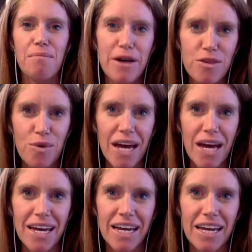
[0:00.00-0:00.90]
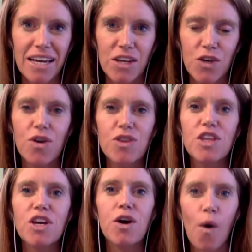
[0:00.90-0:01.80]
by the way, you're not
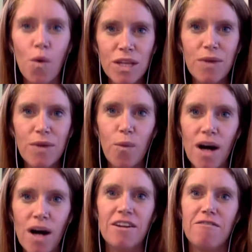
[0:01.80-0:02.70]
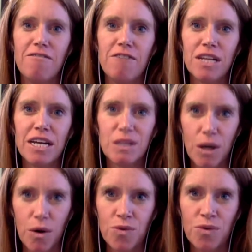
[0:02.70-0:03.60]
the only one feeling
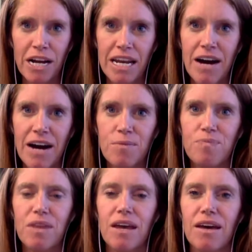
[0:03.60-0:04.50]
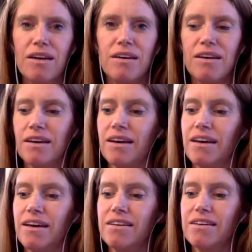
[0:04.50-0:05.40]
alone right now.
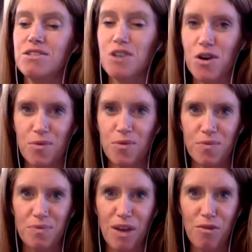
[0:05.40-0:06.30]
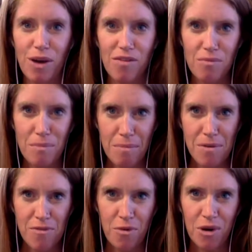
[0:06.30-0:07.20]
So, if we haven't met
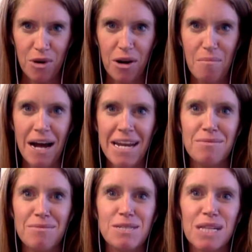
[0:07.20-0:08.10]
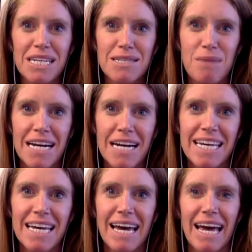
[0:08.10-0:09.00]
before, my name is Melissa
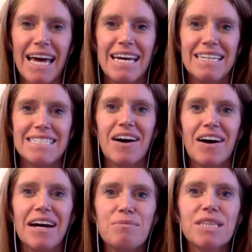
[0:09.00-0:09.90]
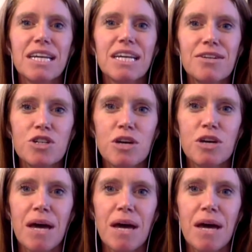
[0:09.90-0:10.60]
Mackey, and I am a leadership